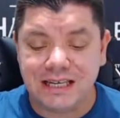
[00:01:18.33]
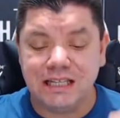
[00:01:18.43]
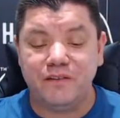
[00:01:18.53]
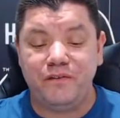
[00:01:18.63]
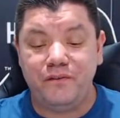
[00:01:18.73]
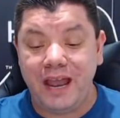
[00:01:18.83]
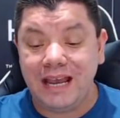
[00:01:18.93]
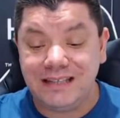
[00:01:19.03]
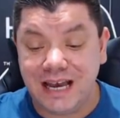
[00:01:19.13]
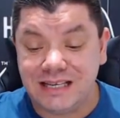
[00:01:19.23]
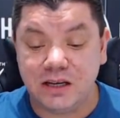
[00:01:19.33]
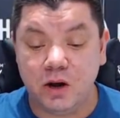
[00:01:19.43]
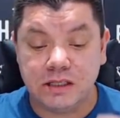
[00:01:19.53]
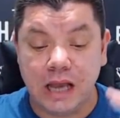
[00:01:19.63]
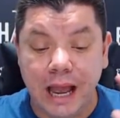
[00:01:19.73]
It's fantastic
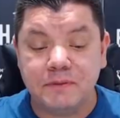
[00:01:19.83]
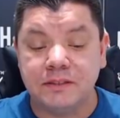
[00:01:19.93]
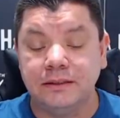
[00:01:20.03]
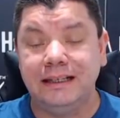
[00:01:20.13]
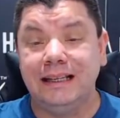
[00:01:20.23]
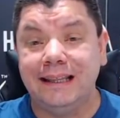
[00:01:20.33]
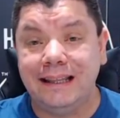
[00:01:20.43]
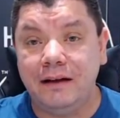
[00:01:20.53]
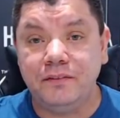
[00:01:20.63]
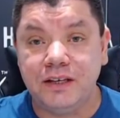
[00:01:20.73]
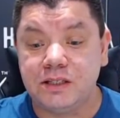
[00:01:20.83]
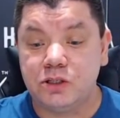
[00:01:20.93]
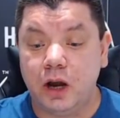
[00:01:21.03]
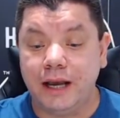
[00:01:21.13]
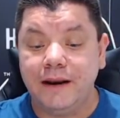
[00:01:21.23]
guys, I absolutely love this
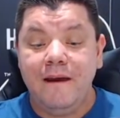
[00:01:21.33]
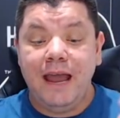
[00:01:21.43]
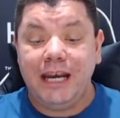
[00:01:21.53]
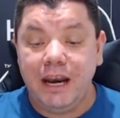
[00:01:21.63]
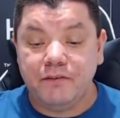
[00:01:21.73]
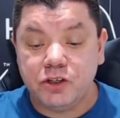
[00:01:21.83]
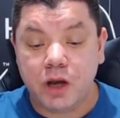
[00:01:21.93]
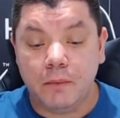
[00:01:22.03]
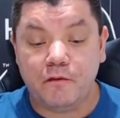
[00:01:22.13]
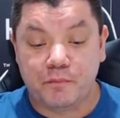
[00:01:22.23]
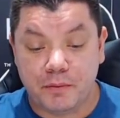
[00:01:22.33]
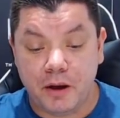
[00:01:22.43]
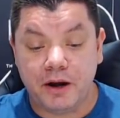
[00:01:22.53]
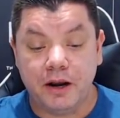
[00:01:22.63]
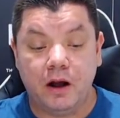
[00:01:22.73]
site, and every time I've
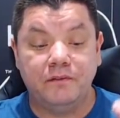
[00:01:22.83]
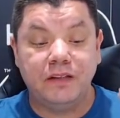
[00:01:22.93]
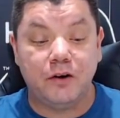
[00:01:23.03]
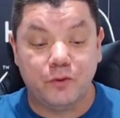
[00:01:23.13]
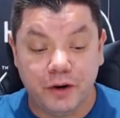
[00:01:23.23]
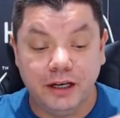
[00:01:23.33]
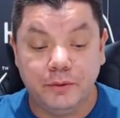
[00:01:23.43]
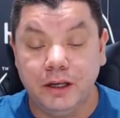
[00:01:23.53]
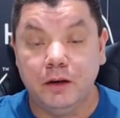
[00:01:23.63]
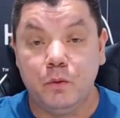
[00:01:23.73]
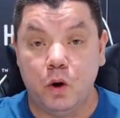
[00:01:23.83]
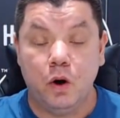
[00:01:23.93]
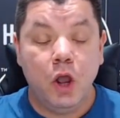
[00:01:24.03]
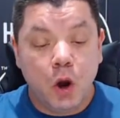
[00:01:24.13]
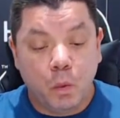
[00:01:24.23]
promoted it I've done really well.